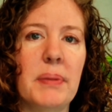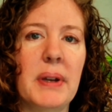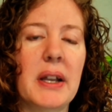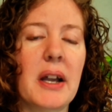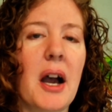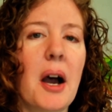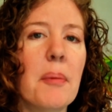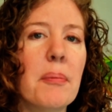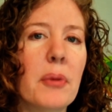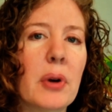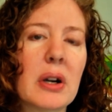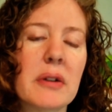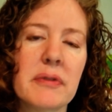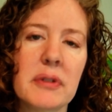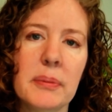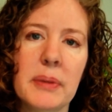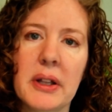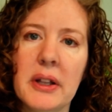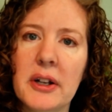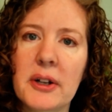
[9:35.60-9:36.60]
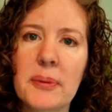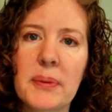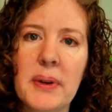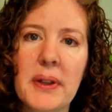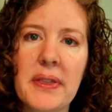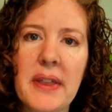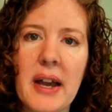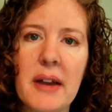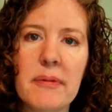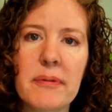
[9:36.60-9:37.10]
become more familiar
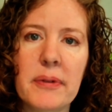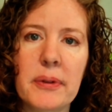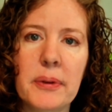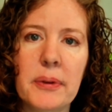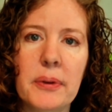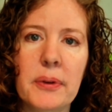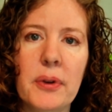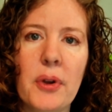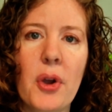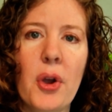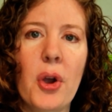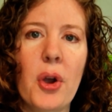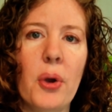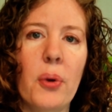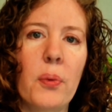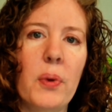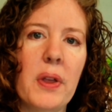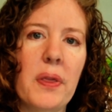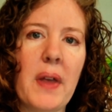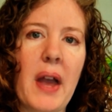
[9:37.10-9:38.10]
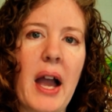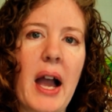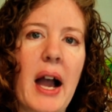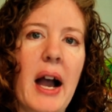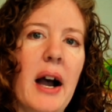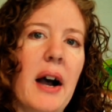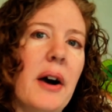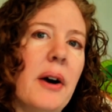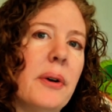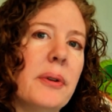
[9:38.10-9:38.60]
with that food
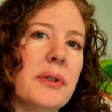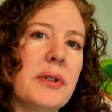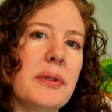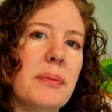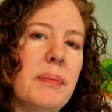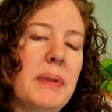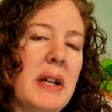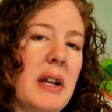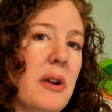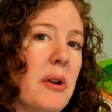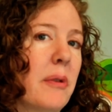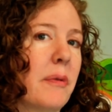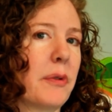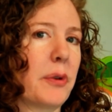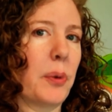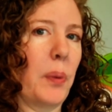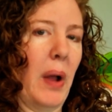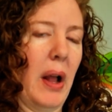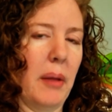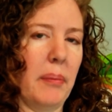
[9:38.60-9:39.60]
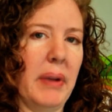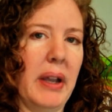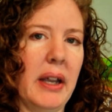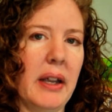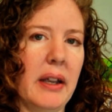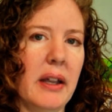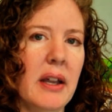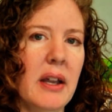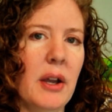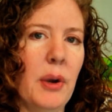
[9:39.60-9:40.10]
without being
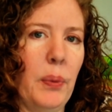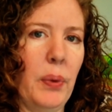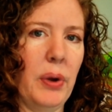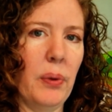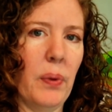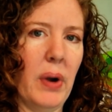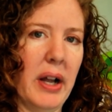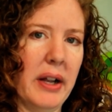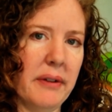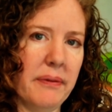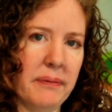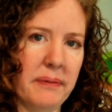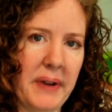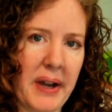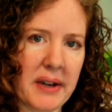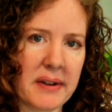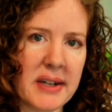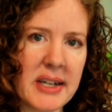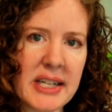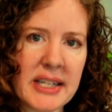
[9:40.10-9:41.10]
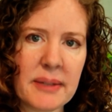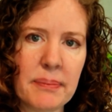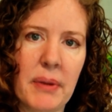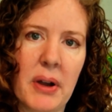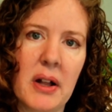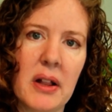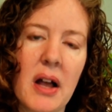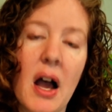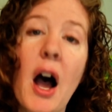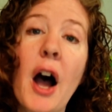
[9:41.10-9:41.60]
overwhelming. We want very
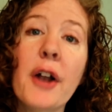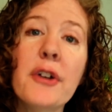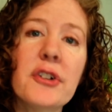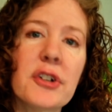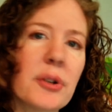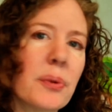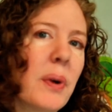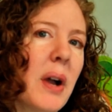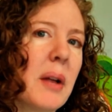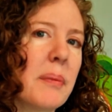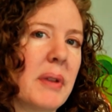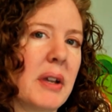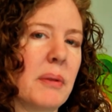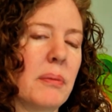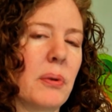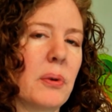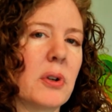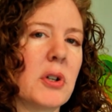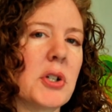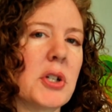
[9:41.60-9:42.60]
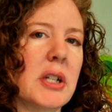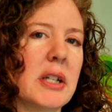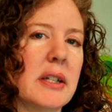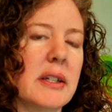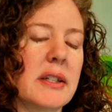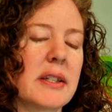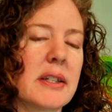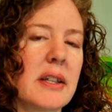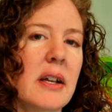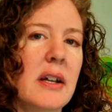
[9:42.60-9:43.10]
small, underwhelming
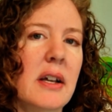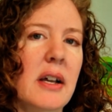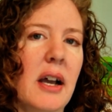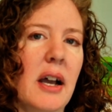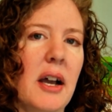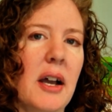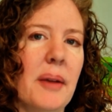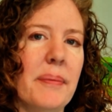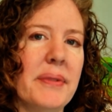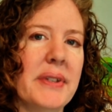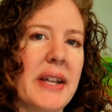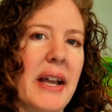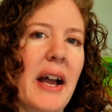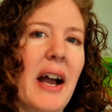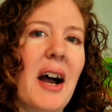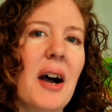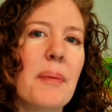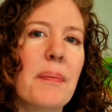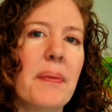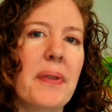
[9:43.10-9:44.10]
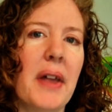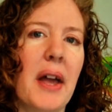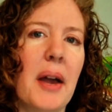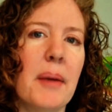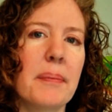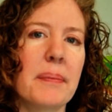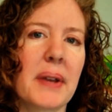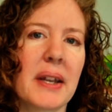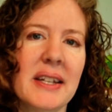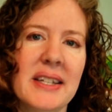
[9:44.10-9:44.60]
portions to help
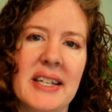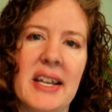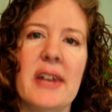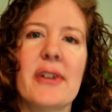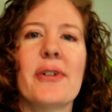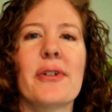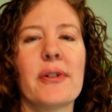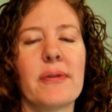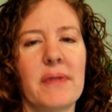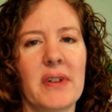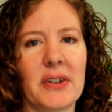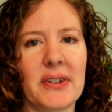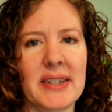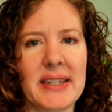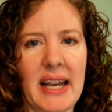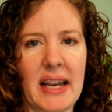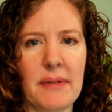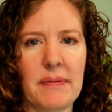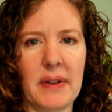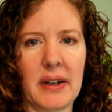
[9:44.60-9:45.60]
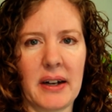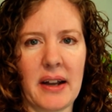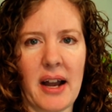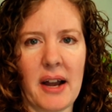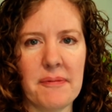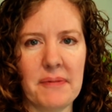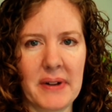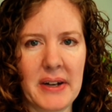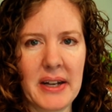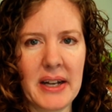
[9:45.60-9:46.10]
them continue to feel safe and
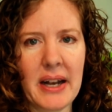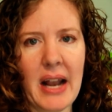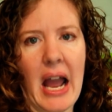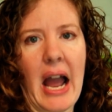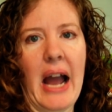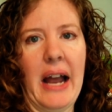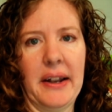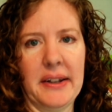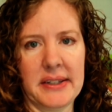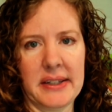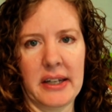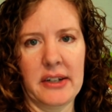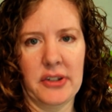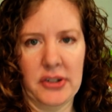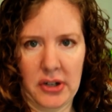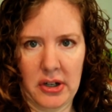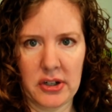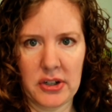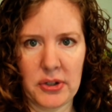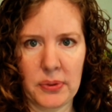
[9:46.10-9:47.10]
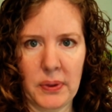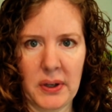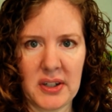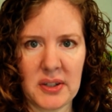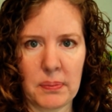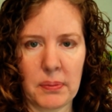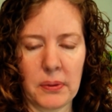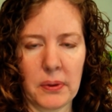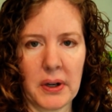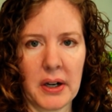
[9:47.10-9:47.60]
confident as they start to
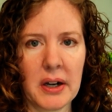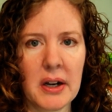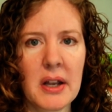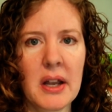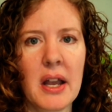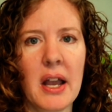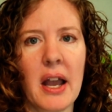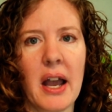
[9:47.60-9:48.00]
explore.